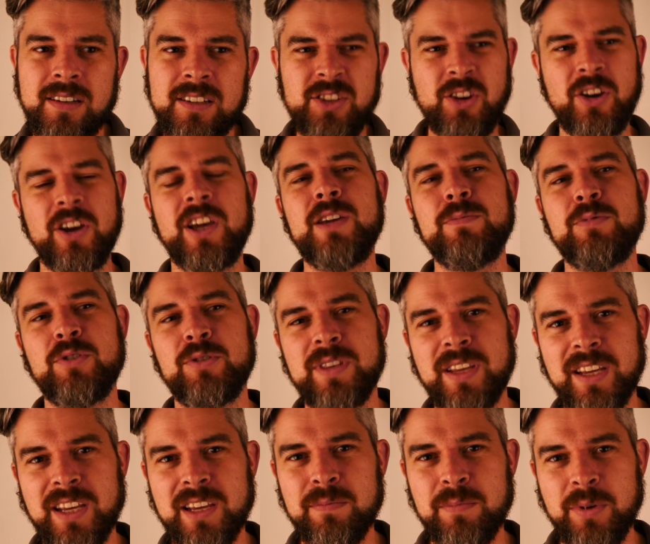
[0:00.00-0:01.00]
So a Hebrew
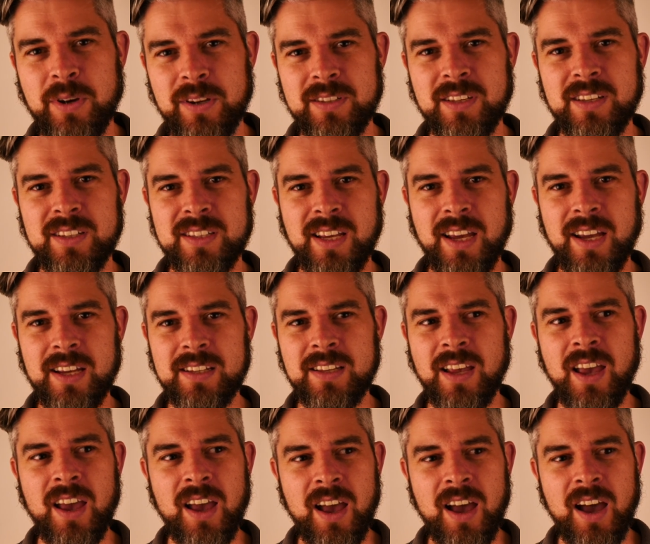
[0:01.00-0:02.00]
thinking person
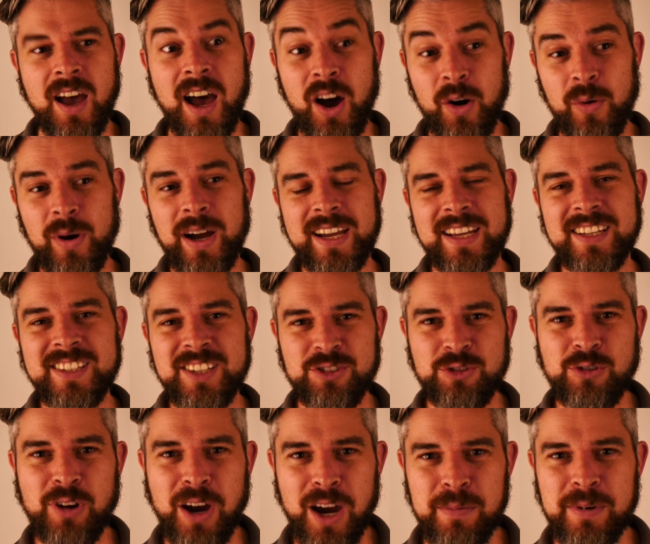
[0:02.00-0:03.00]
says, Oh, I can
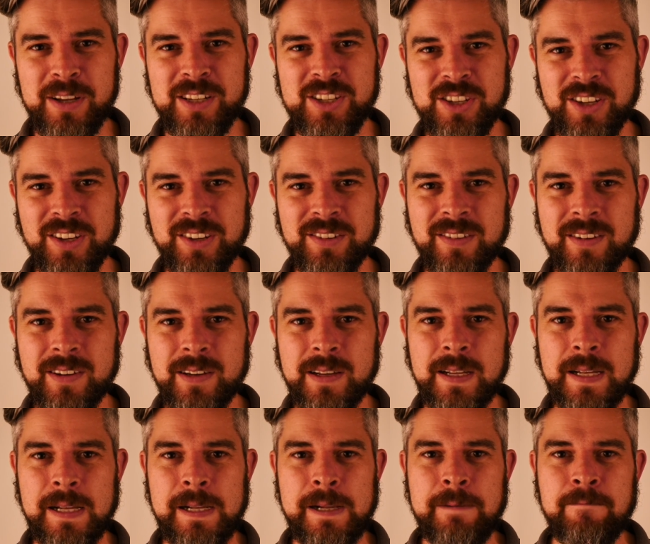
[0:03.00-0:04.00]
describe it to you.
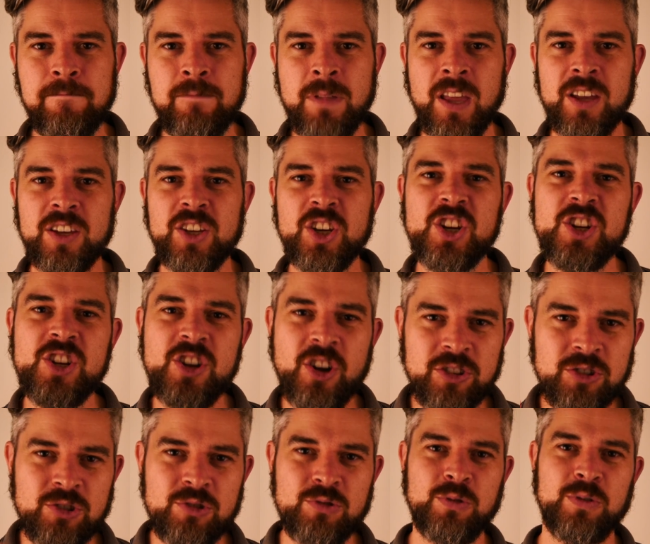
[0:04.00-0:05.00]
Your
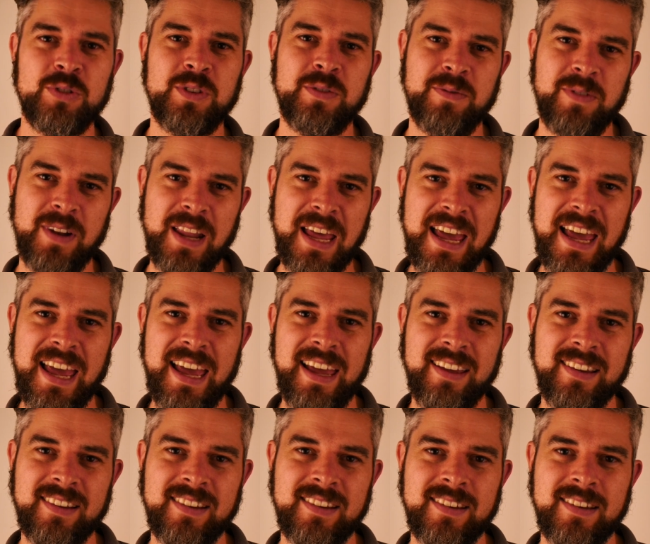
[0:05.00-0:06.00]
nostrils flare.
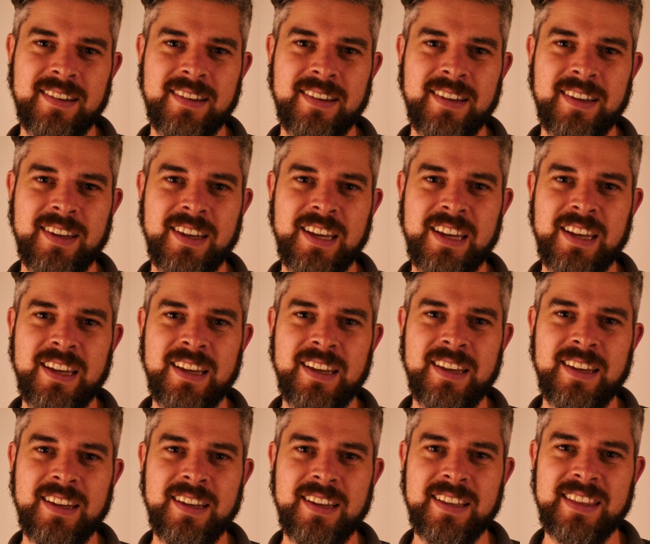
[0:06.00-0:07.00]

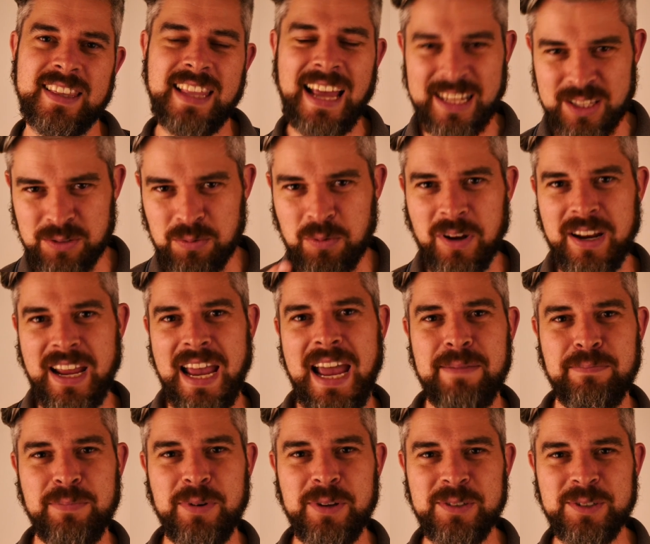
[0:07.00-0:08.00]
That's what
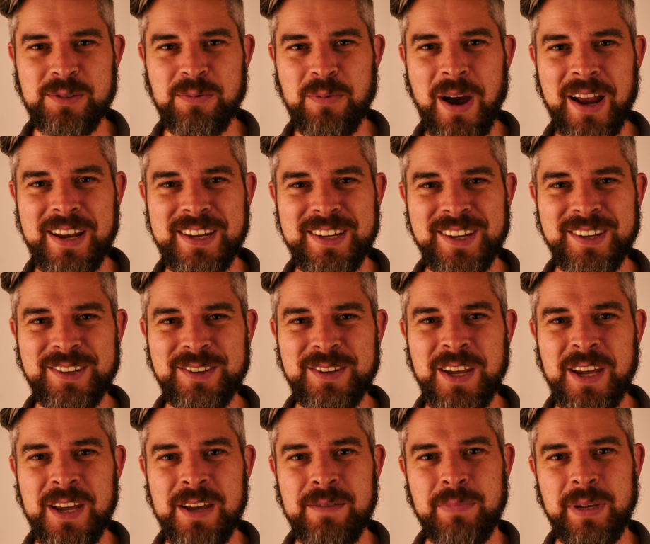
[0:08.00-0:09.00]
happens when you
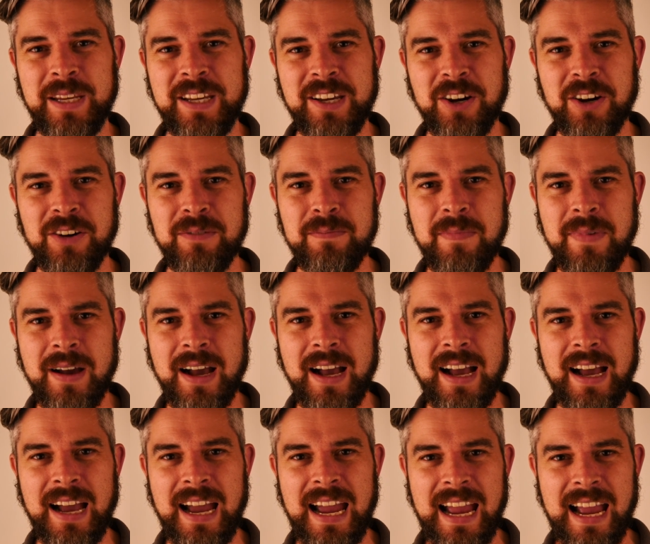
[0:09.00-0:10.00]
become
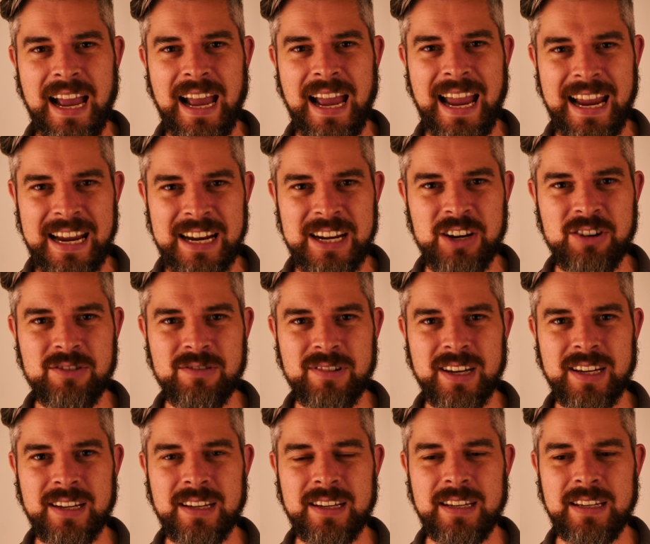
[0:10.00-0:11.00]

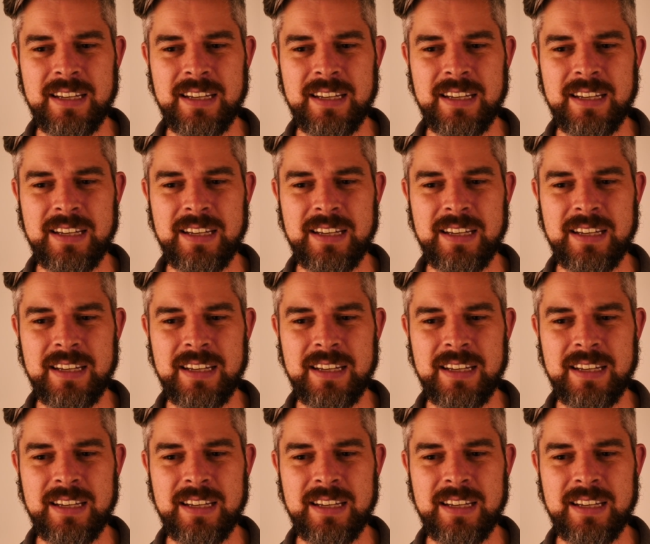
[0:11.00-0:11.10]
angry.